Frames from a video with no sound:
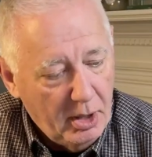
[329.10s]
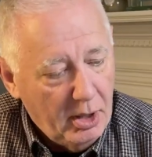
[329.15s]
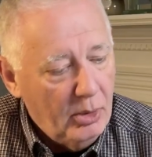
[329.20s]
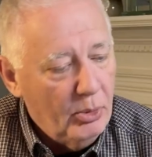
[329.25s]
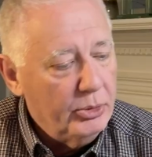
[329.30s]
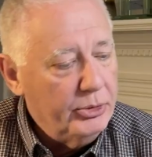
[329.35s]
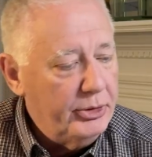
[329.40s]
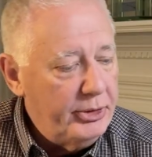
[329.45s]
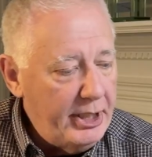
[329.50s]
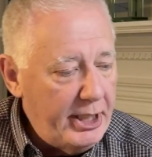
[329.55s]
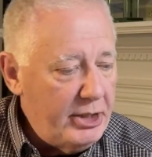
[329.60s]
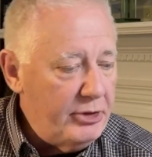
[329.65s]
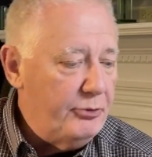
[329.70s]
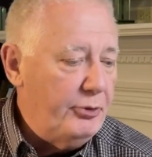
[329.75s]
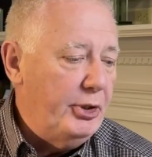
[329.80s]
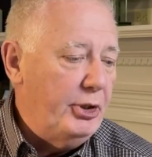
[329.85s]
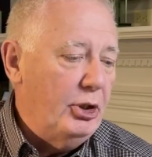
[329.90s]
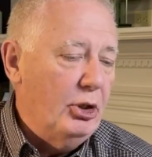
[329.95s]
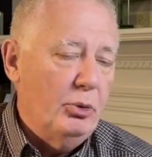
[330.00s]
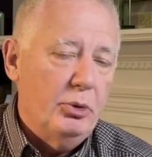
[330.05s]
Well, today's
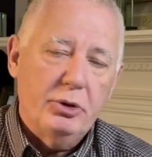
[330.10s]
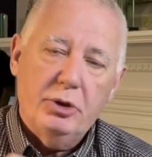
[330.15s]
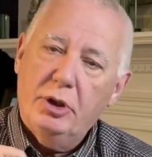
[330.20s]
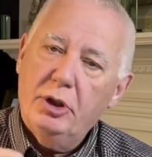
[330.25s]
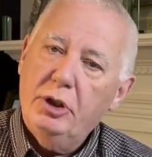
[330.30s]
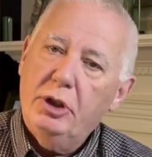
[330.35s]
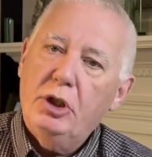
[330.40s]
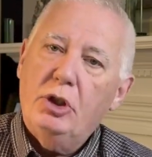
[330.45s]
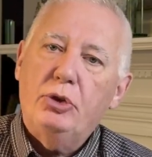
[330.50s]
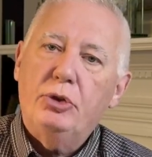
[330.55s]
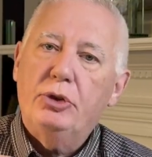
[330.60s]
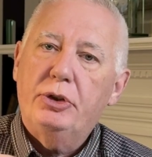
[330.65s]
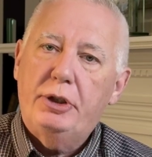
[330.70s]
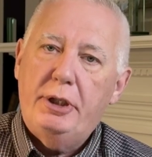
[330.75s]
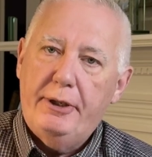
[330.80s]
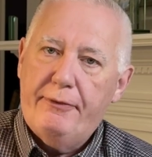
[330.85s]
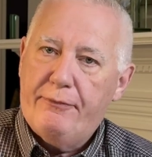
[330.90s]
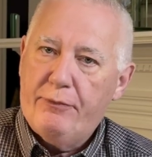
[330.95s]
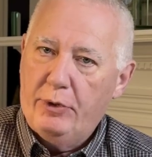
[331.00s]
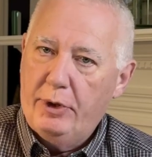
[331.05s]
video was a little
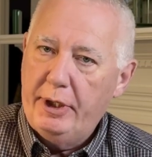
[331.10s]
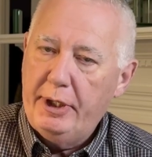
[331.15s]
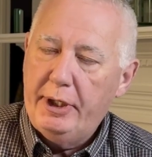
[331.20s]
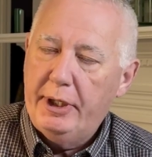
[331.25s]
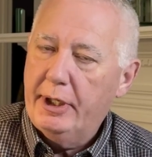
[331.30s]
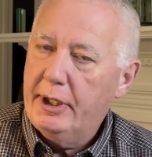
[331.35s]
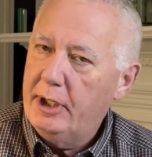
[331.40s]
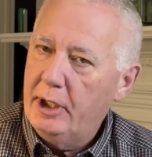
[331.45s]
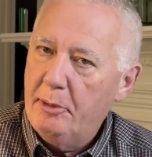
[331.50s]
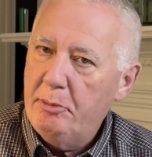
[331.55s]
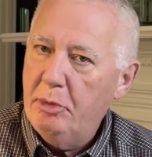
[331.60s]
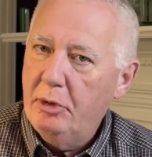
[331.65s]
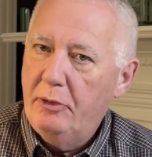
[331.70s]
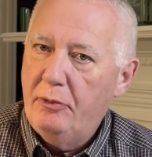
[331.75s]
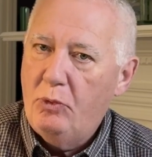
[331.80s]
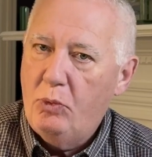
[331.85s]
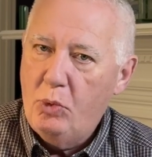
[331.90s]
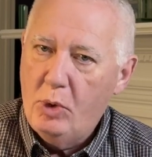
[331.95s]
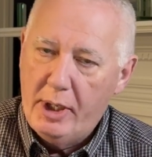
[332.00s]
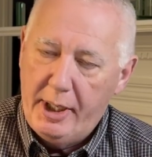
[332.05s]
different in a couple
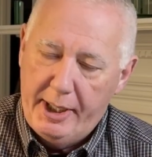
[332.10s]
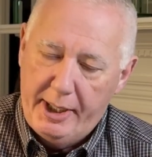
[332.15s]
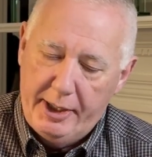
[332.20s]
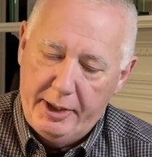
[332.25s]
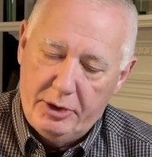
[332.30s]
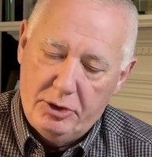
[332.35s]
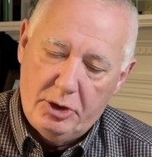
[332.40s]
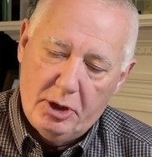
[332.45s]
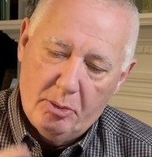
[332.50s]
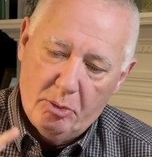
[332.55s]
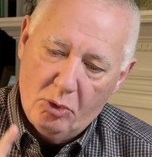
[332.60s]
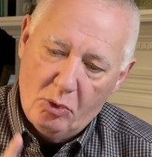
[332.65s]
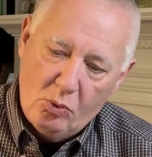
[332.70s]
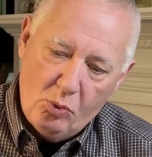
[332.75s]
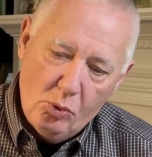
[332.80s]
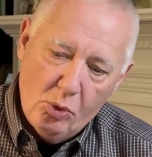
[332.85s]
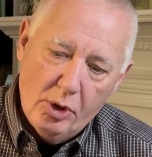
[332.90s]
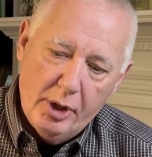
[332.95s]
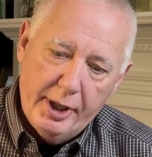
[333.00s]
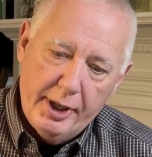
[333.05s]
of ways. Number
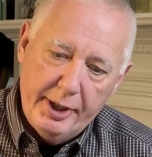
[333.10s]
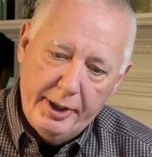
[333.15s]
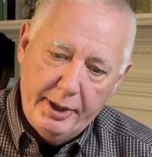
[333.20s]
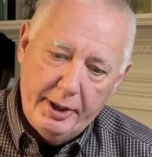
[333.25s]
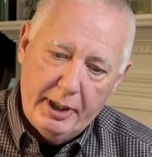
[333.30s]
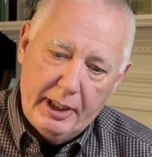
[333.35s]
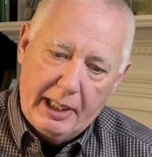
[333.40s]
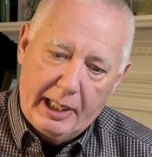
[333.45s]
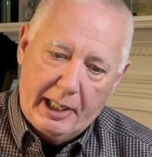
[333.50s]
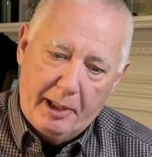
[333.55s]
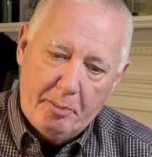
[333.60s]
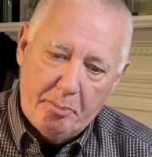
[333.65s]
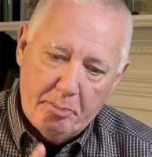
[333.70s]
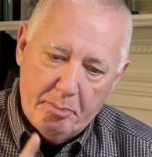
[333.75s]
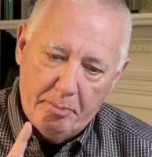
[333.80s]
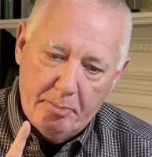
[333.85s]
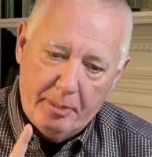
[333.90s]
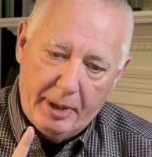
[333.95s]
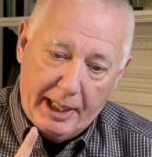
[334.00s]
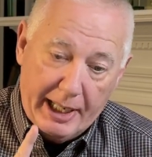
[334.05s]
one, I
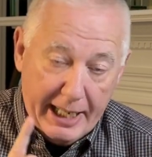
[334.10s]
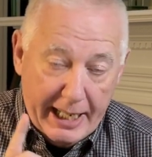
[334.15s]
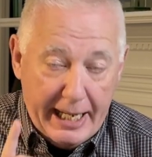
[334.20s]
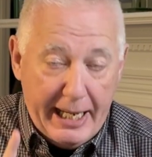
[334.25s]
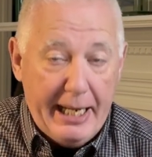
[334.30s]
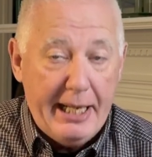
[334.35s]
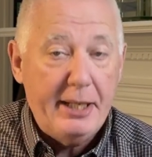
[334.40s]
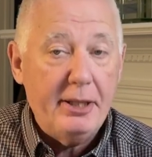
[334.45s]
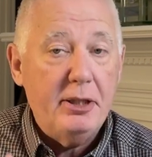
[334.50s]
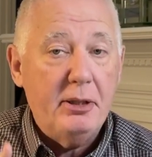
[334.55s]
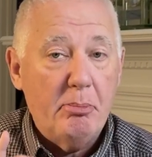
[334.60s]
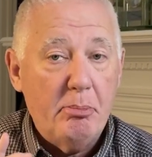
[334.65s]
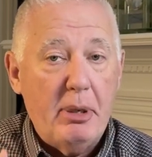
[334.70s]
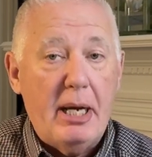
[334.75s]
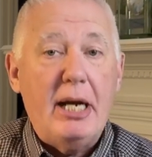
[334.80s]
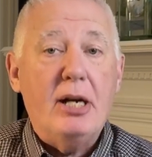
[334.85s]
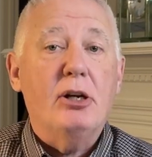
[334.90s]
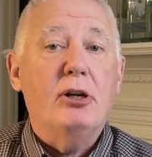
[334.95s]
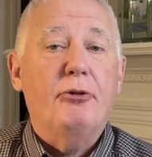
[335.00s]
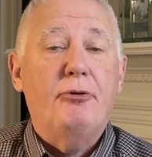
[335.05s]
had the
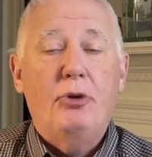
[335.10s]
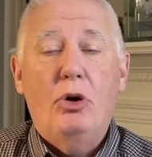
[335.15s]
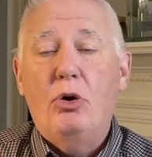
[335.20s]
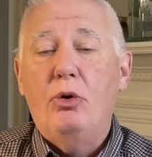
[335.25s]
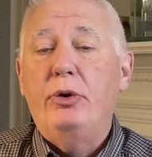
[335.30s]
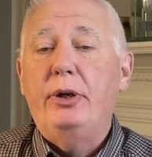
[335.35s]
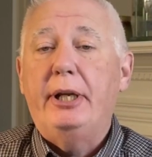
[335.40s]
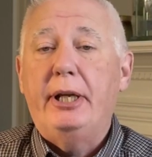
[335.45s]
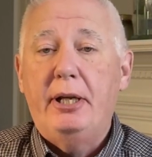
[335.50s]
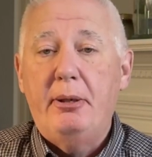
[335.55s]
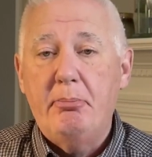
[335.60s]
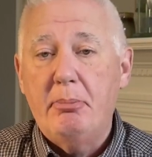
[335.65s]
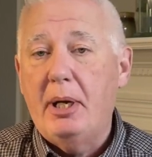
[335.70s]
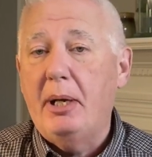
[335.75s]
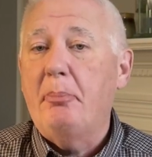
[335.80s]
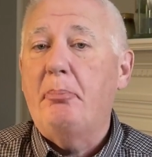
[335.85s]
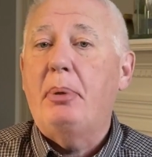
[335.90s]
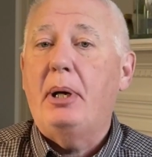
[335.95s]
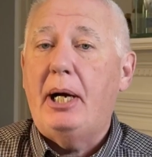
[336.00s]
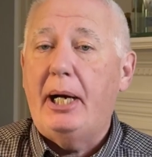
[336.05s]
microphone in my
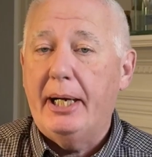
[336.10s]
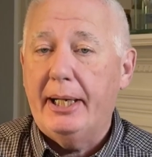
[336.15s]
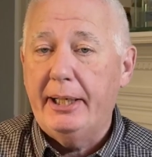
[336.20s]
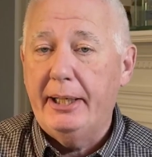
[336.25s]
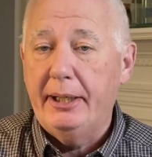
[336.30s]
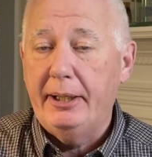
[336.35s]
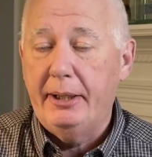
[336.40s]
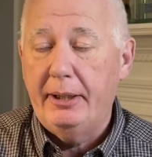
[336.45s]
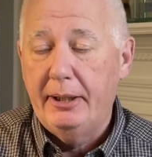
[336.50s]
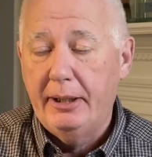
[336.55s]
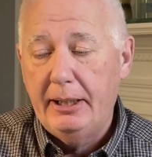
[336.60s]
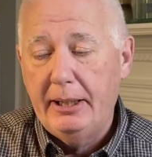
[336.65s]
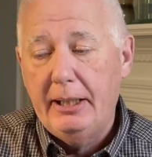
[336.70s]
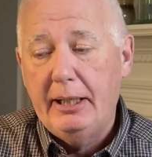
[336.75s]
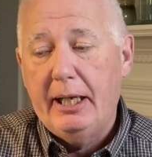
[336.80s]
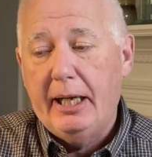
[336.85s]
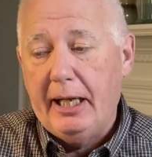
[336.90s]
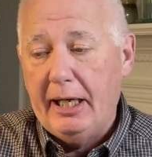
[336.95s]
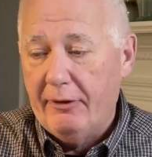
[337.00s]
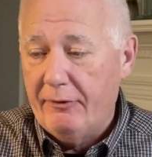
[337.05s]
pocket,
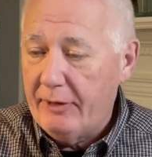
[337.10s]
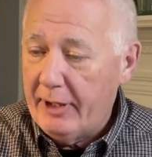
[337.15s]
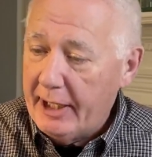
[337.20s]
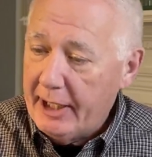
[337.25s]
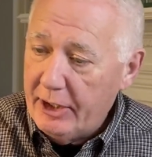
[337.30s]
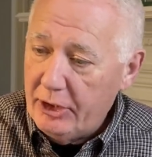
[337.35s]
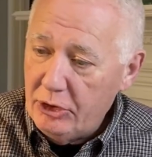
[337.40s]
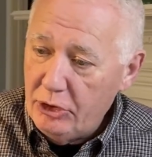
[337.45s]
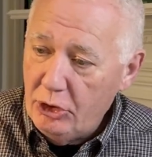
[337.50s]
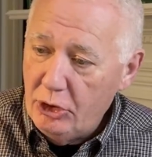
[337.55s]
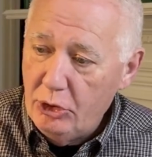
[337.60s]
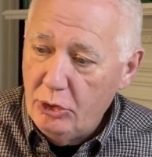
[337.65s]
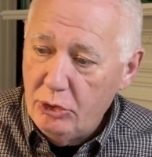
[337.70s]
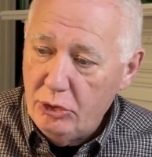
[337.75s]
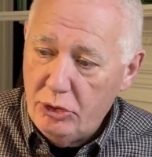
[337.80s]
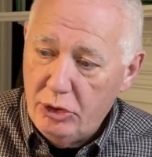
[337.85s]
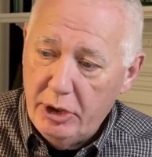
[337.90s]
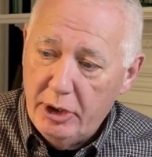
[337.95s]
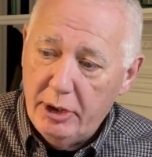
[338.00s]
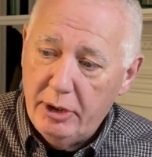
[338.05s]
and if I had
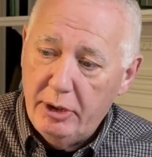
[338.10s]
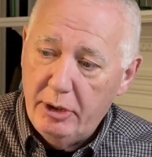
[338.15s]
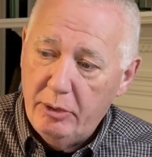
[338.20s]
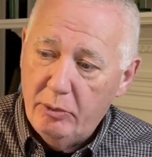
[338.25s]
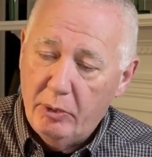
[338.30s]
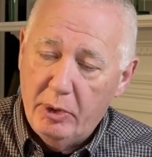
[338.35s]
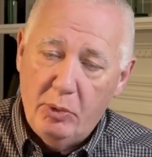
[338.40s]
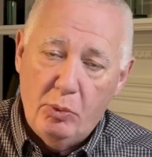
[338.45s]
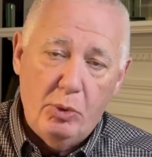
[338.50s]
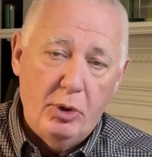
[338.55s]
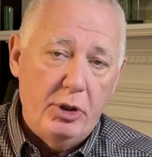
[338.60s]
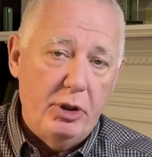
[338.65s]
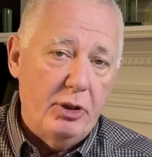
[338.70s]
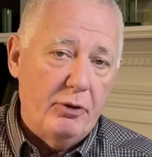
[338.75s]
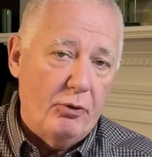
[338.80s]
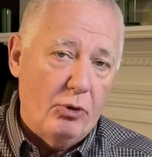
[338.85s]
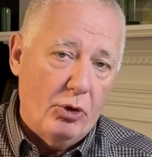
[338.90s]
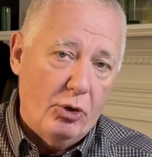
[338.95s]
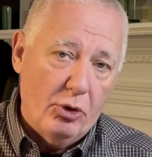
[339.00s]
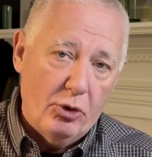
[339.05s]
used it, we wouldn't
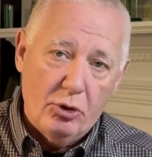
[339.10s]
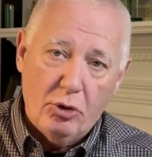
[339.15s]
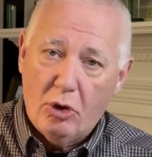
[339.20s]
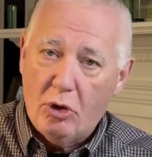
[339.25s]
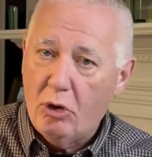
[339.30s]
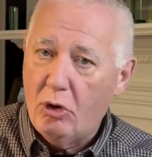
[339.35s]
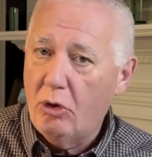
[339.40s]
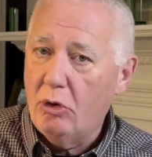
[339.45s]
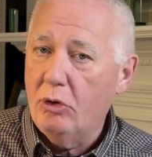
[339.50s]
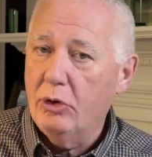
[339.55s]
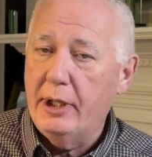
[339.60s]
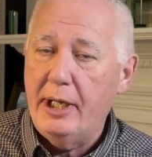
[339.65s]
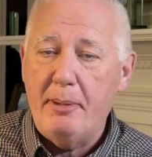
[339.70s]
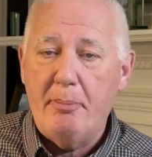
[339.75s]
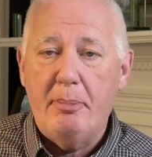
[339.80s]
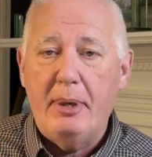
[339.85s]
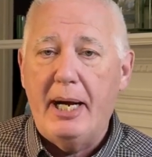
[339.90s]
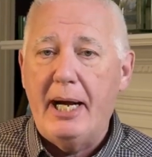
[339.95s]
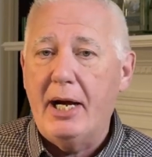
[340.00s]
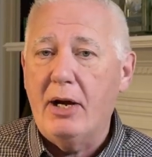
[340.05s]
have heard all
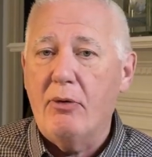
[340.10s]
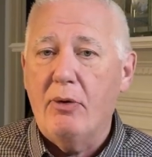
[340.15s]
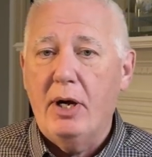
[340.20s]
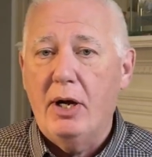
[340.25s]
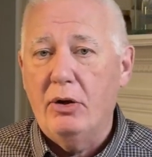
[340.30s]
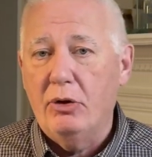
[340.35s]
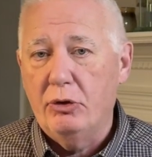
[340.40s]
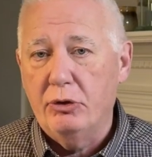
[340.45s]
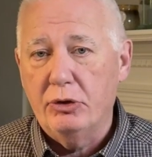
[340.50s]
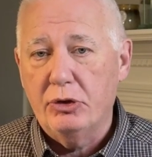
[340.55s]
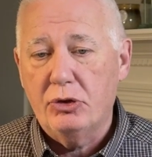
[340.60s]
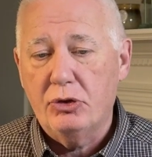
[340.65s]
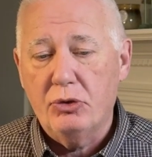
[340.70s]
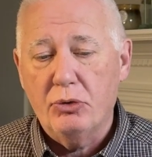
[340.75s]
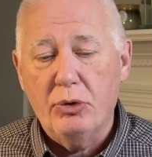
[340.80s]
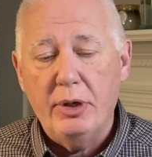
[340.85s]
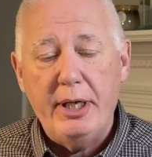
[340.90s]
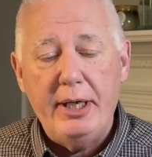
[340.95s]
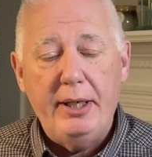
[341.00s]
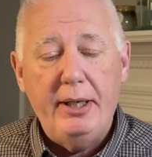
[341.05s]
that background on the
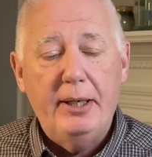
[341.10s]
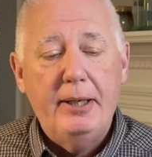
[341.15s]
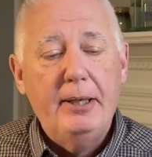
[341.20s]
street.